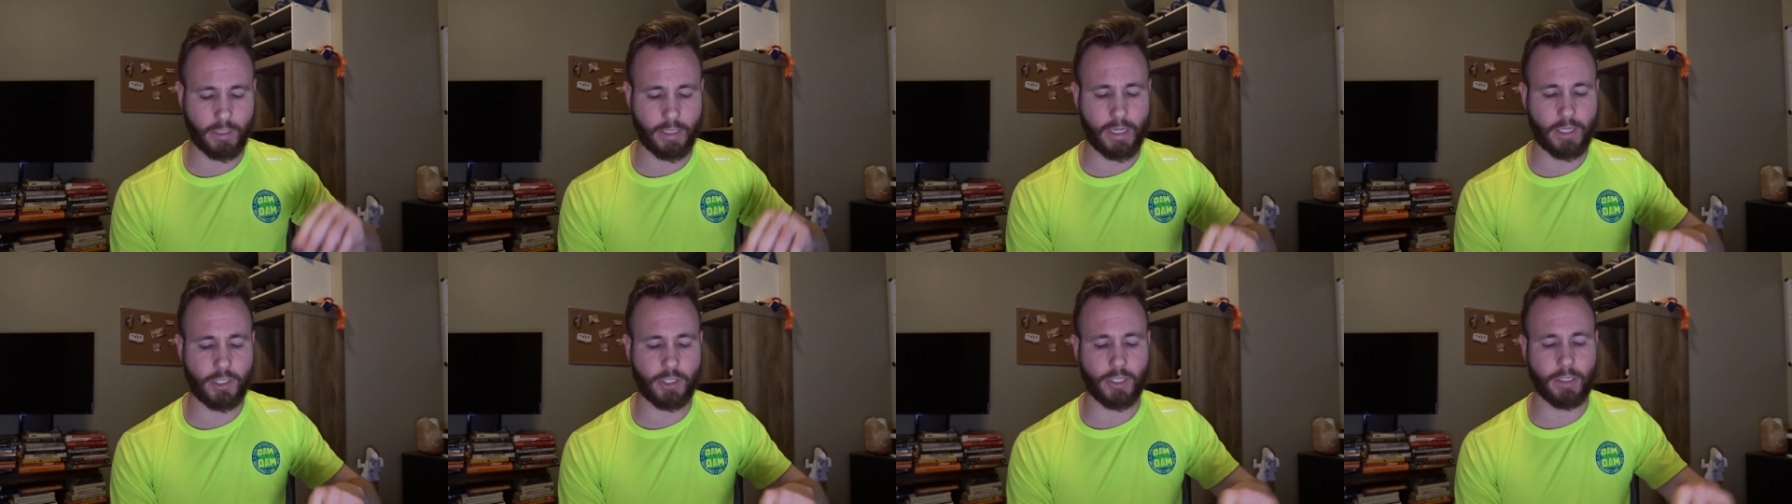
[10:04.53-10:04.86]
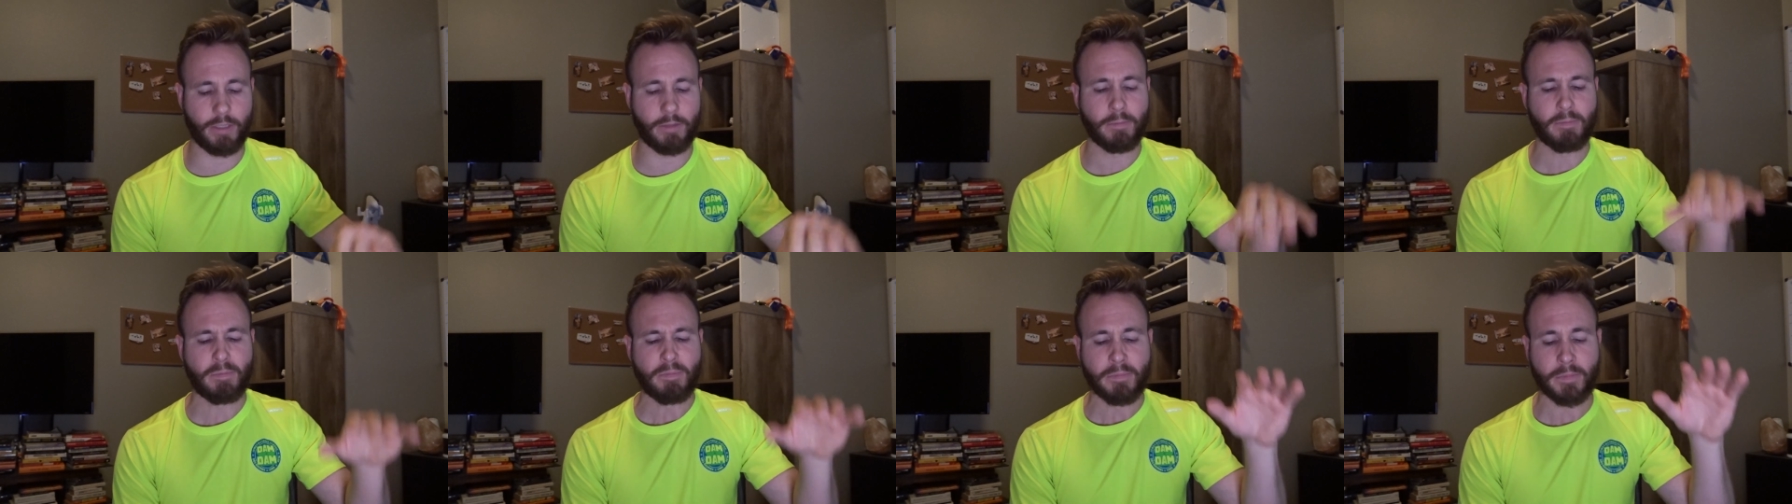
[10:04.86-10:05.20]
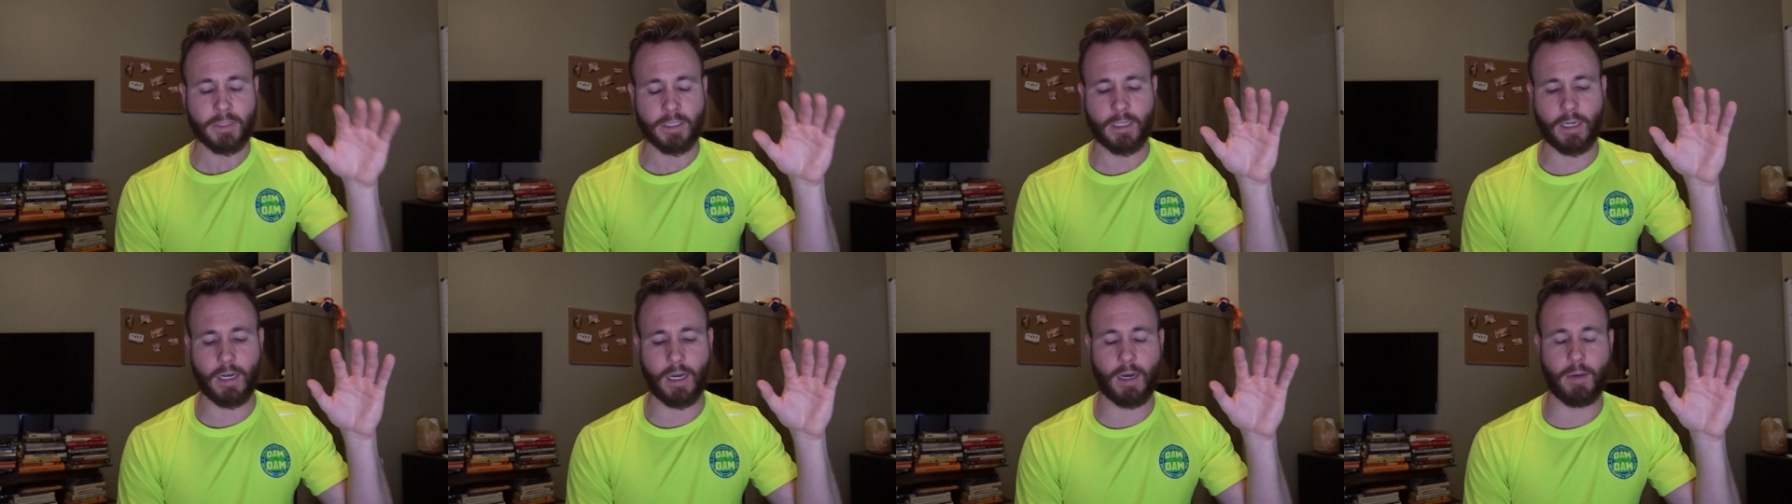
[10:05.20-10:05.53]
itchy.
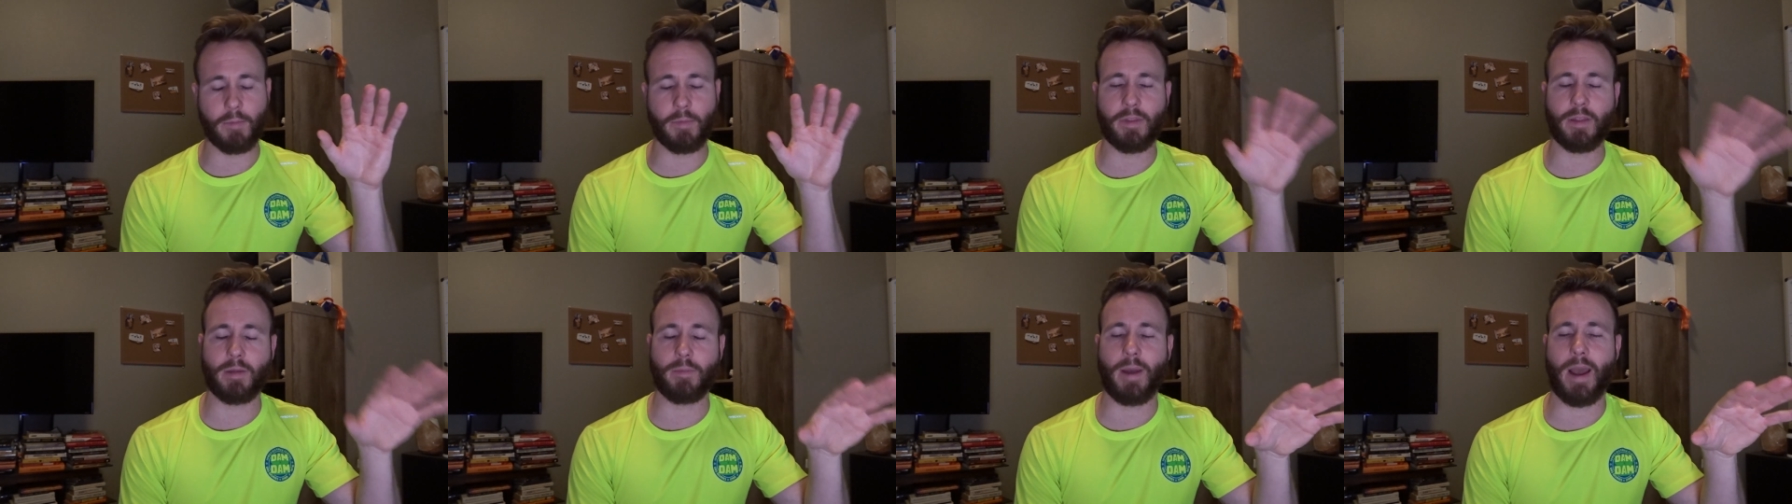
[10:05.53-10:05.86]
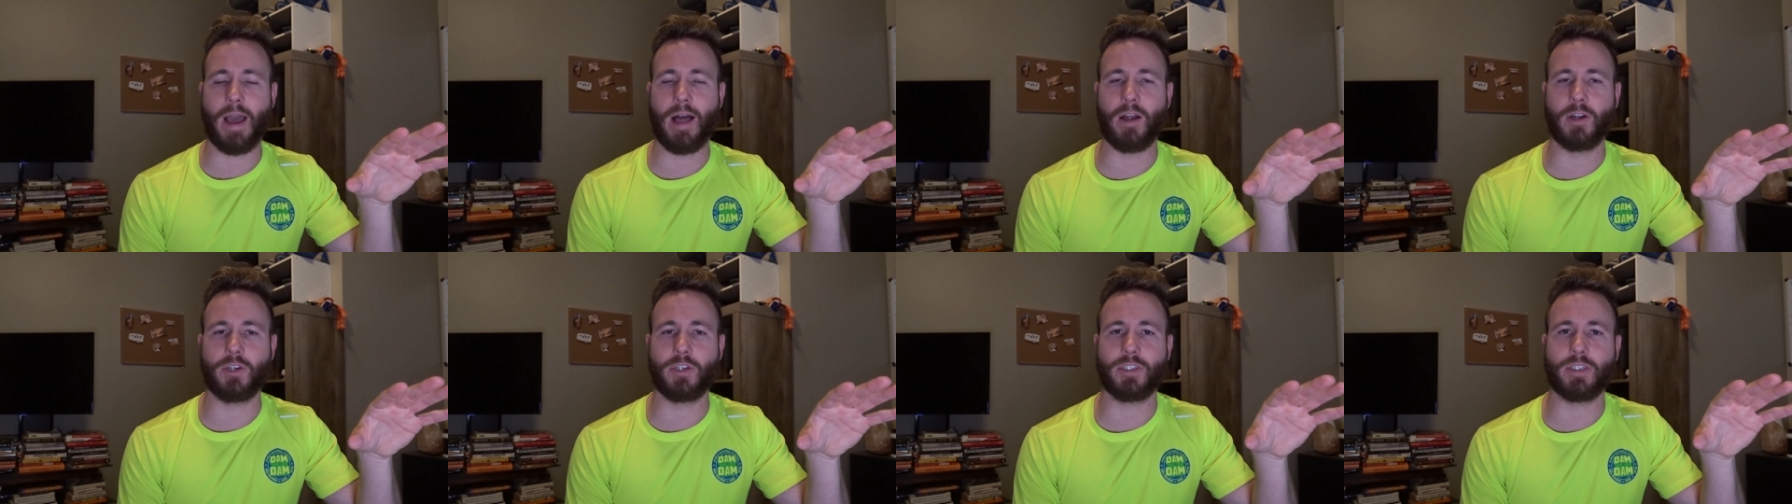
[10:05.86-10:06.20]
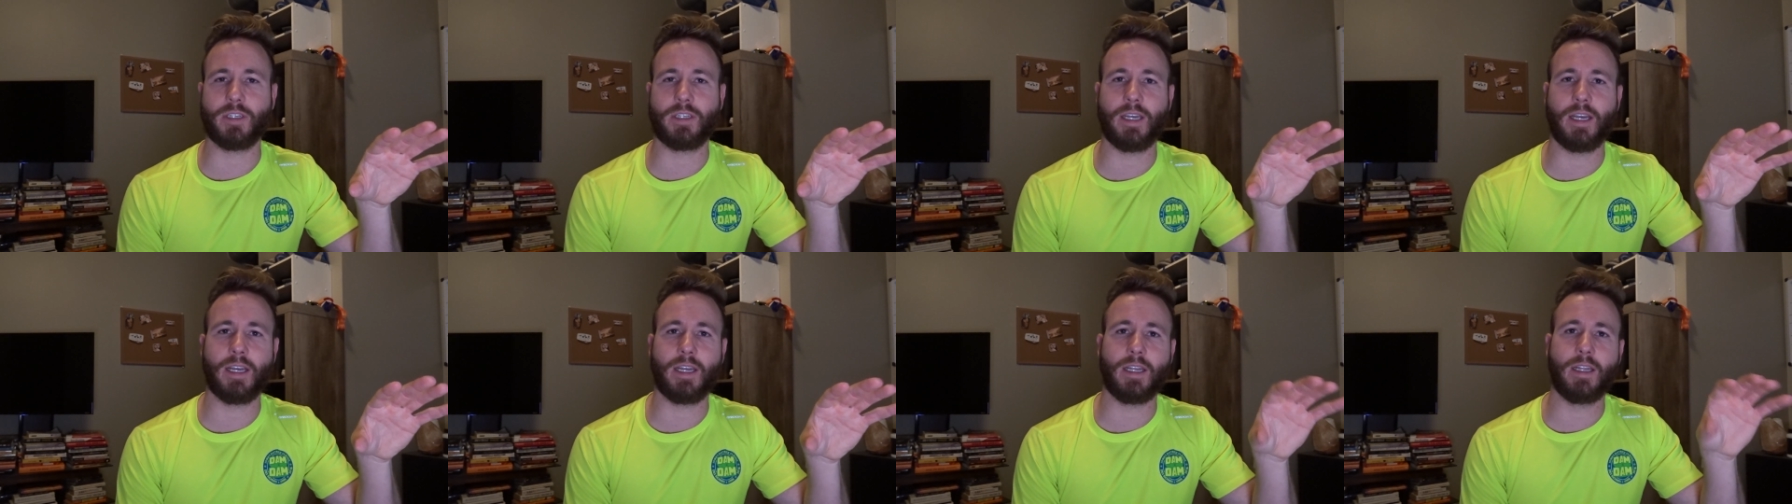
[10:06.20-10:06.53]
I think my allergies are
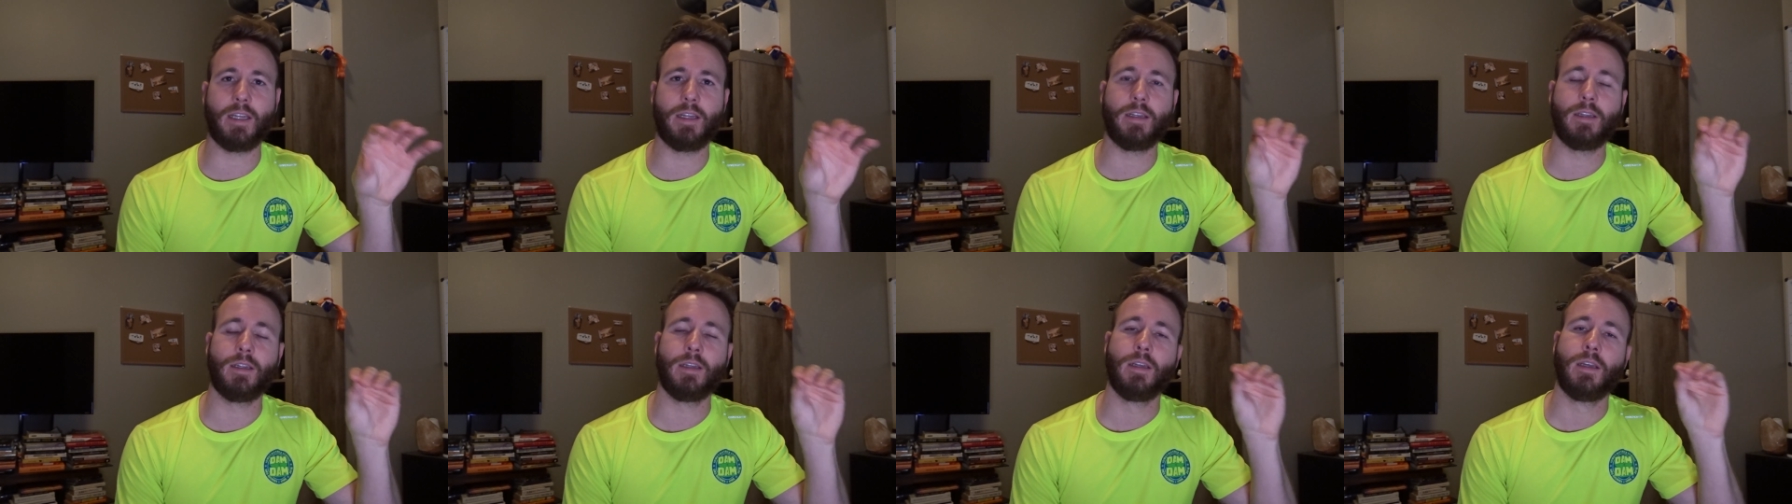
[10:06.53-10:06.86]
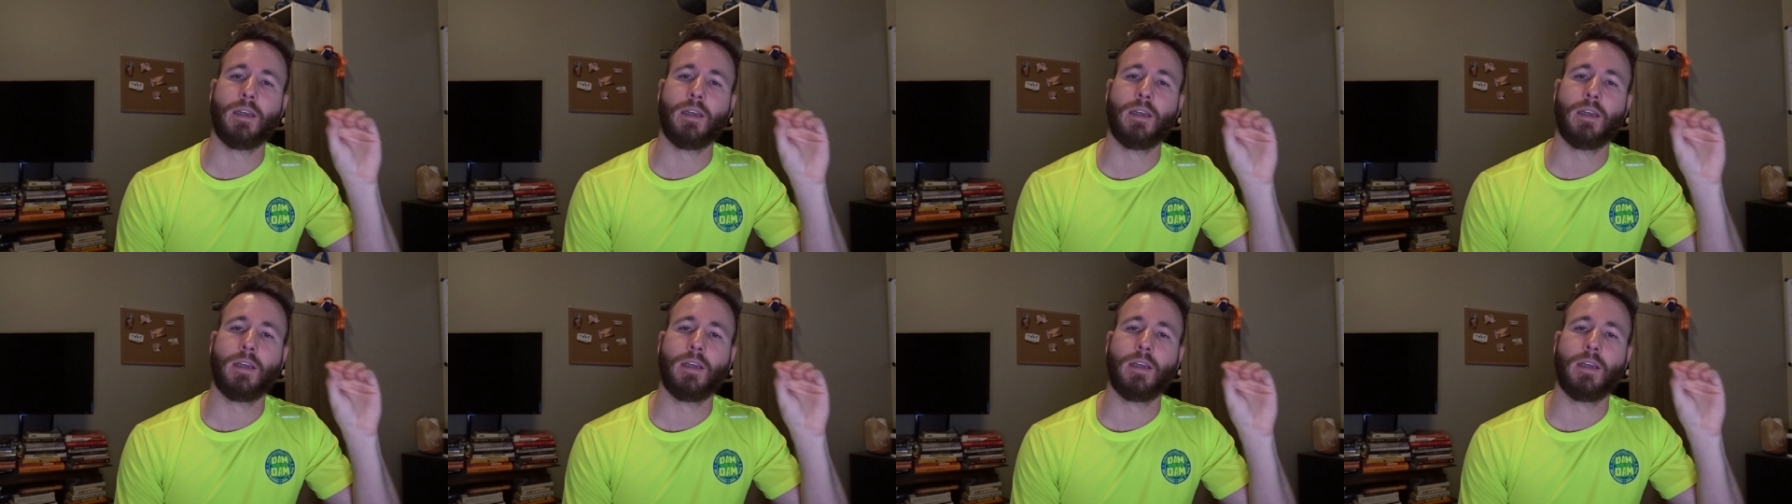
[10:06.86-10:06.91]
kicking in.